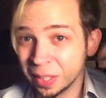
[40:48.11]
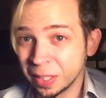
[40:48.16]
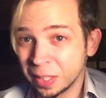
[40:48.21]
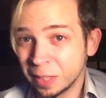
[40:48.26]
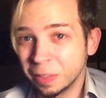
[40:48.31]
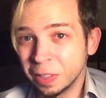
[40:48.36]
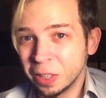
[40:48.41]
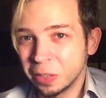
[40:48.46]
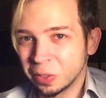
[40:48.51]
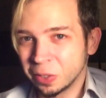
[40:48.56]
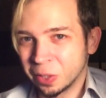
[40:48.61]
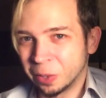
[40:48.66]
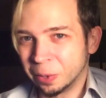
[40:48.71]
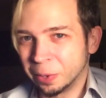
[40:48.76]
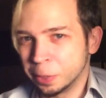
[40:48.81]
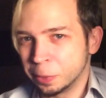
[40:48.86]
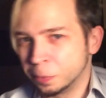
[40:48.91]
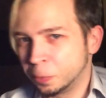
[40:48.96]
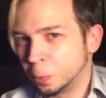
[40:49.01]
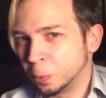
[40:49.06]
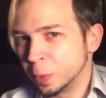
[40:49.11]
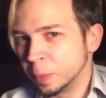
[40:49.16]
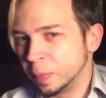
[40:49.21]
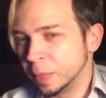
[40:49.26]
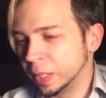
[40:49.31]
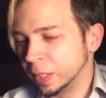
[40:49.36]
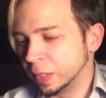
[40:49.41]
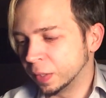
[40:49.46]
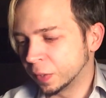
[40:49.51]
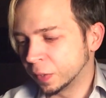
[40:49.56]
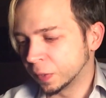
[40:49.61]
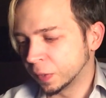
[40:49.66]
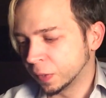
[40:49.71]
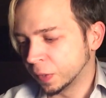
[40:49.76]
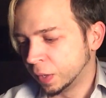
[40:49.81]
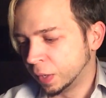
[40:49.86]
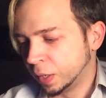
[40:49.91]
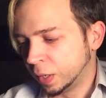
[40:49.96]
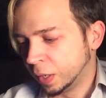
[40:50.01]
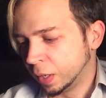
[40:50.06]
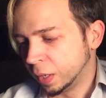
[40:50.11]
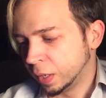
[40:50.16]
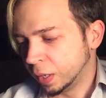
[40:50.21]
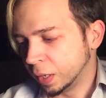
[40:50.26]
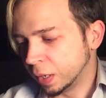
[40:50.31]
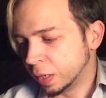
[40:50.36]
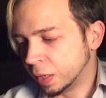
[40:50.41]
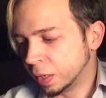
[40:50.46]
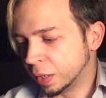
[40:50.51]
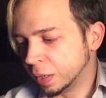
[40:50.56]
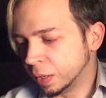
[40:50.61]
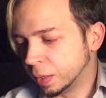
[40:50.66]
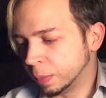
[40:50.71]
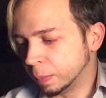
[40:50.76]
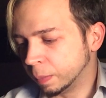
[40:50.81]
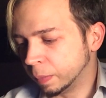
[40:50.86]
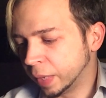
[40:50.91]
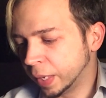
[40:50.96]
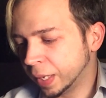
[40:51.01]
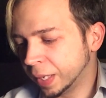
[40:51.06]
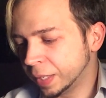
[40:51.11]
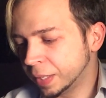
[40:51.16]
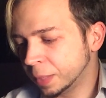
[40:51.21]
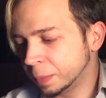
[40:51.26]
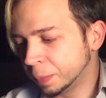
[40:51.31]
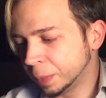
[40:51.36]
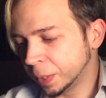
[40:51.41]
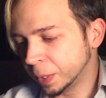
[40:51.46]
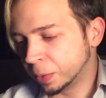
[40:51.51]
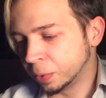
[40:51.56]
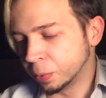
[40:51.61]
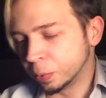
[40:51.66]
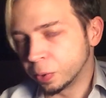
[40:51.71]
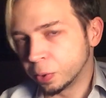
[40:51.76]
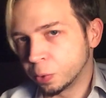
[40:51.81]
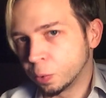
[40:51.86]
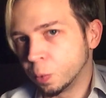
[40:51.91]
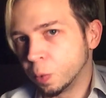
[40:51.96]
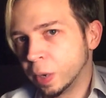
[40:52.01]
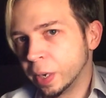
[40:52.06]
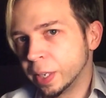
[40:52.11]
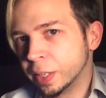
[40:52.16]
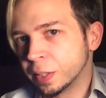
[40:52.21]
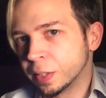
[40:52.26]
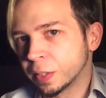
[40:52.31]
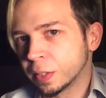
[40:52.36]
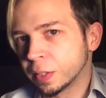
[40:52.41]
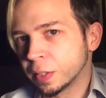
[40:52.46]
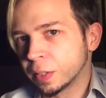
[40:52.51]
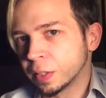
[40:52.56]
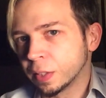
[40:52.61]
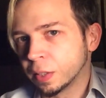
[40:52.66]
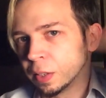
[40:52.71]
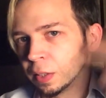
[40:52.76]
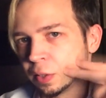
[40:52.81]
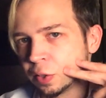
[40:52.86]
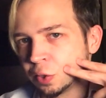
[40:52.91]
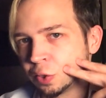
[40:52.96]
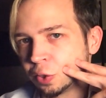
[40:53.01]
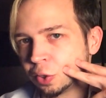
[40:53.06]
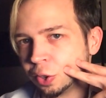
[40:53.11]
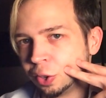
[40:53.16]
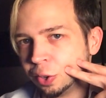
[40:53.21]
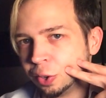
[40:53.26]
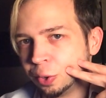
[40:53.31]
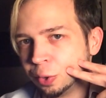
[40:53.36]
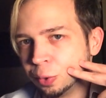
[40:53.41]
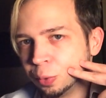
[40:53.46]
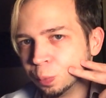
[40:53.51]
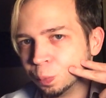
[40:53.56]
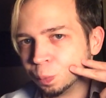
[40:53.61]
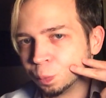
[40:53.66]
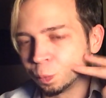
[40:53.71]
This video is already 40 minutes, and I did play through it twice, so